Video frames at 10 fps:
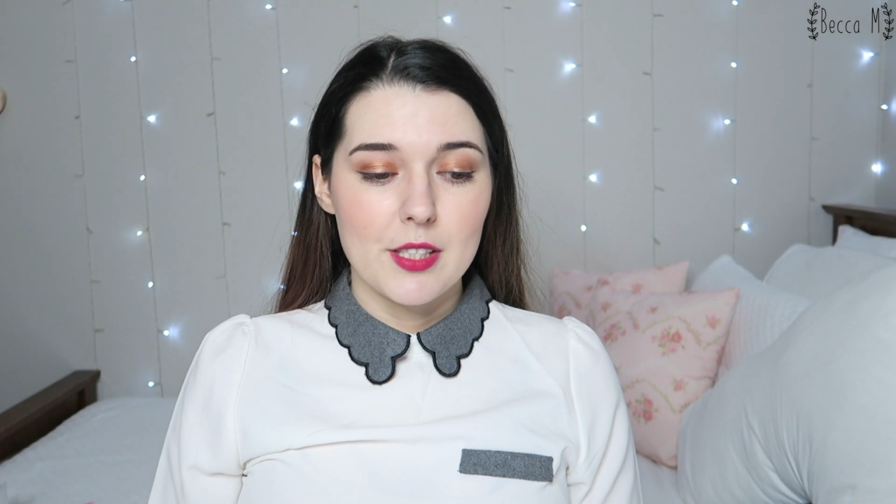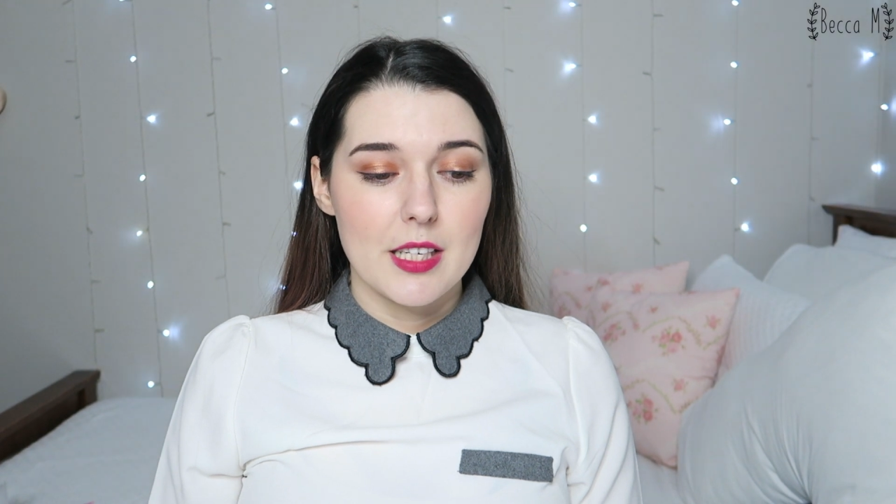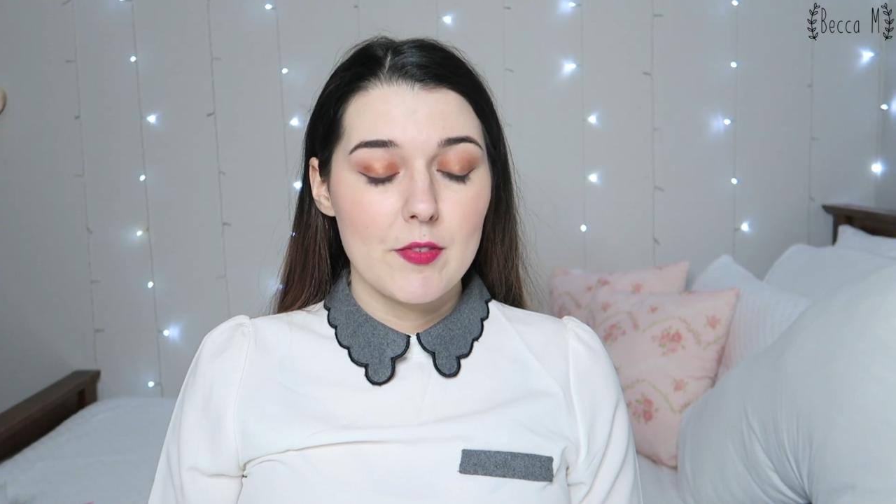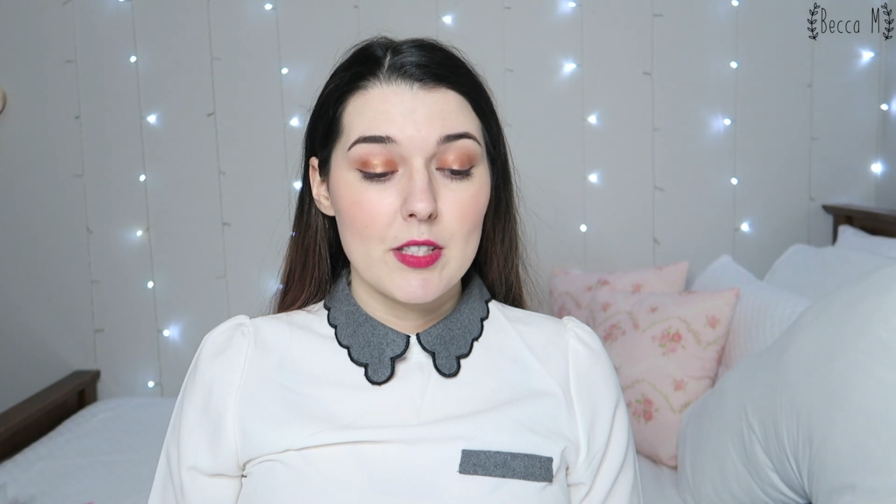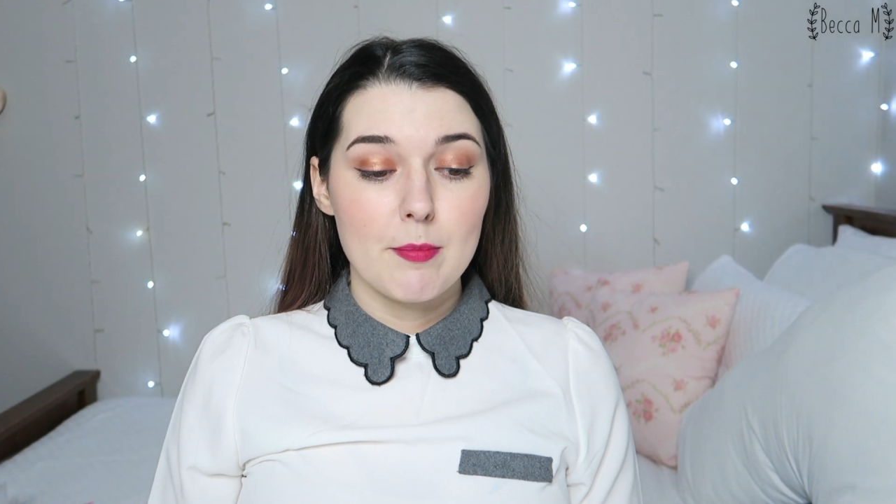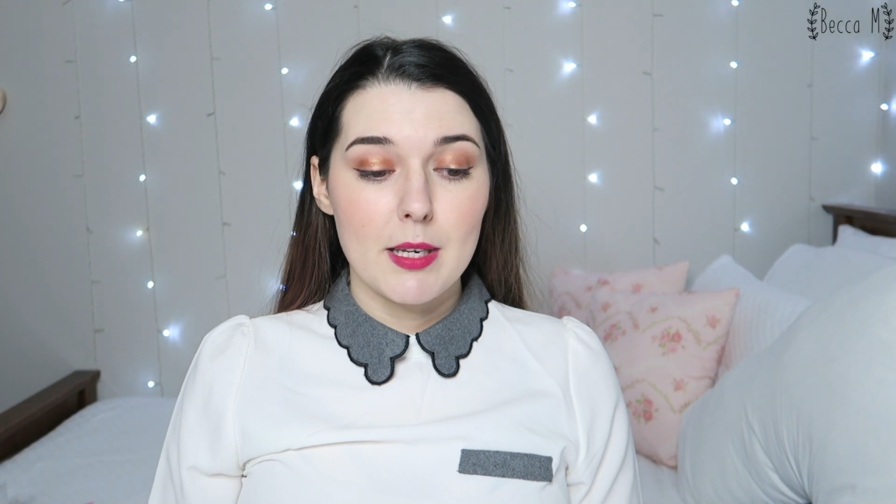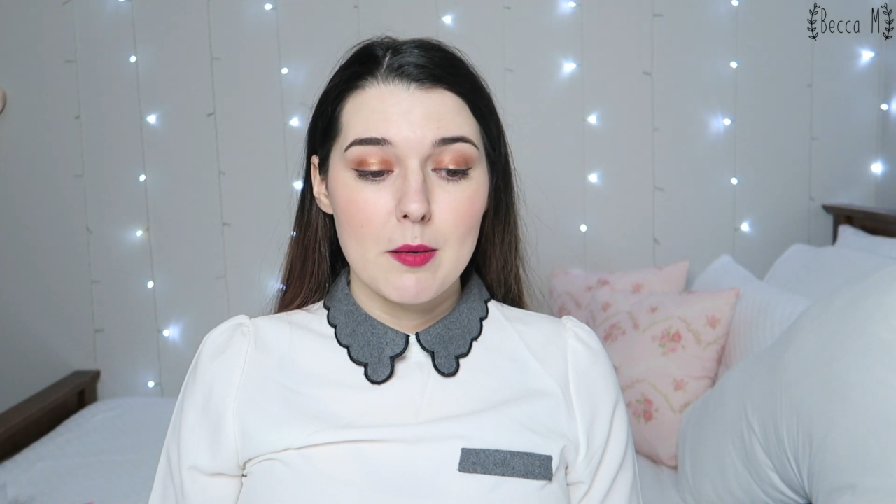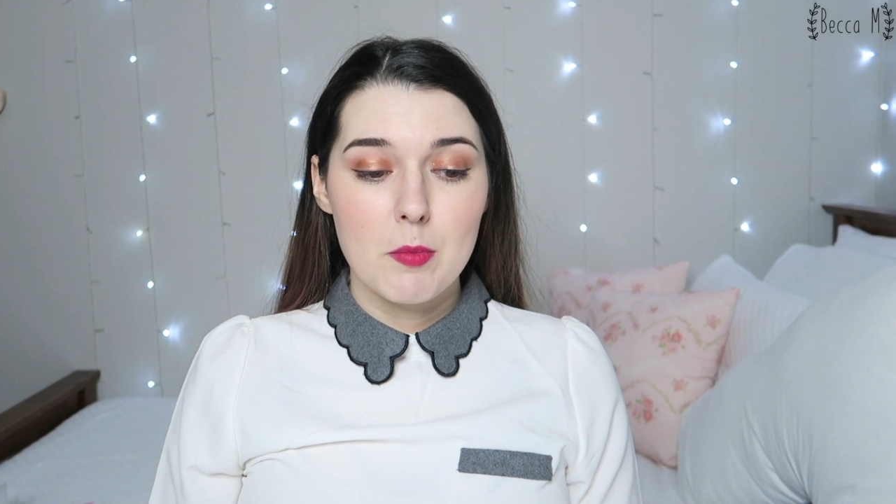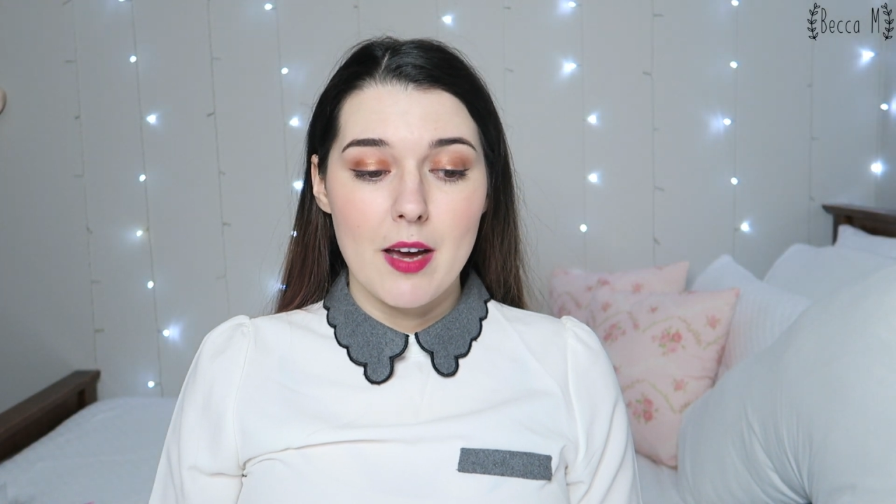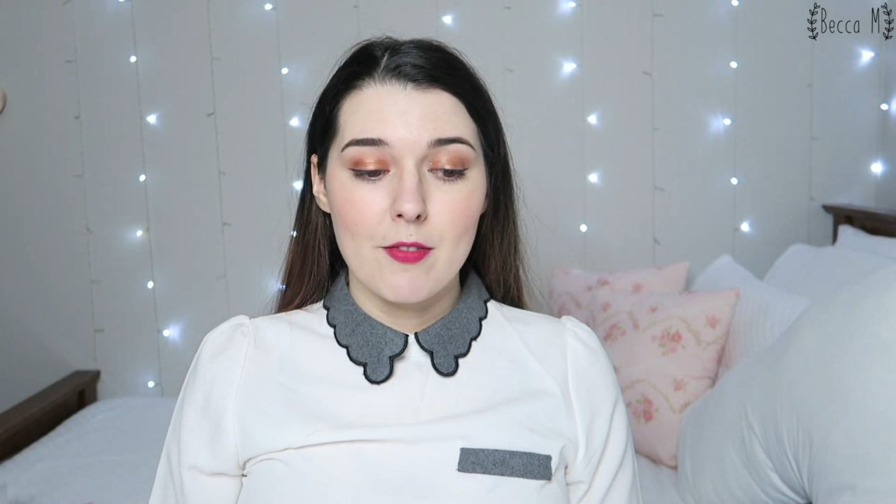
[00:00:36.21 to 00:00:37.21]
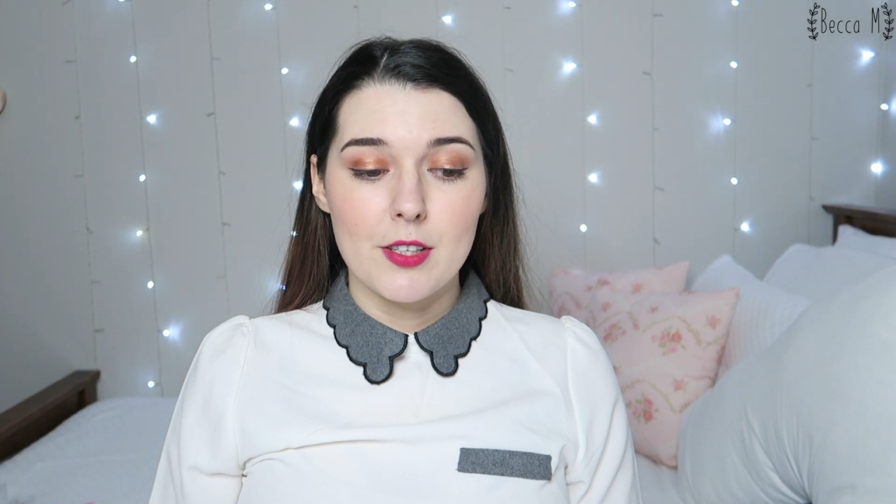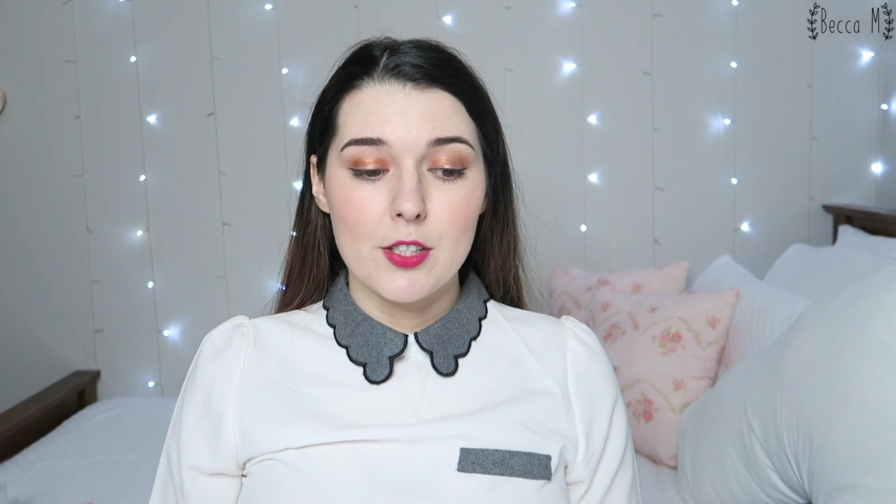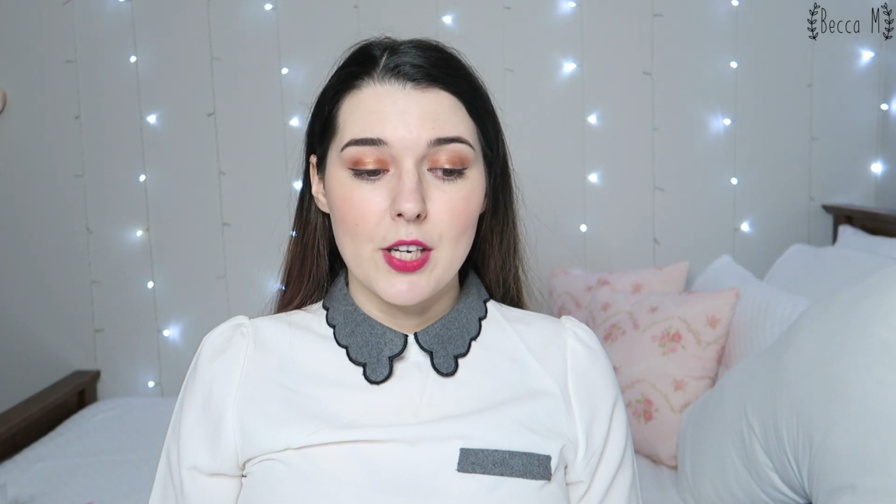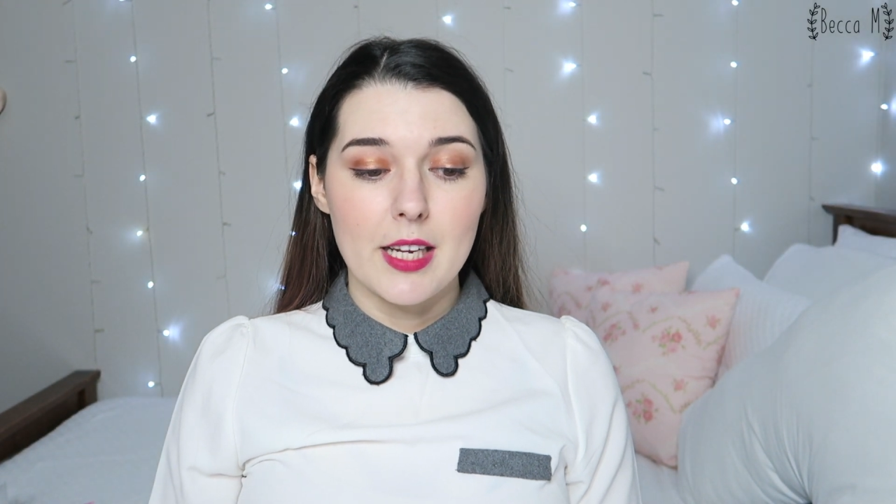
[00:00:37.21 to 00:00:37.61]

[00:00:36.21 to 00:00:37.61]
delivers medium coverage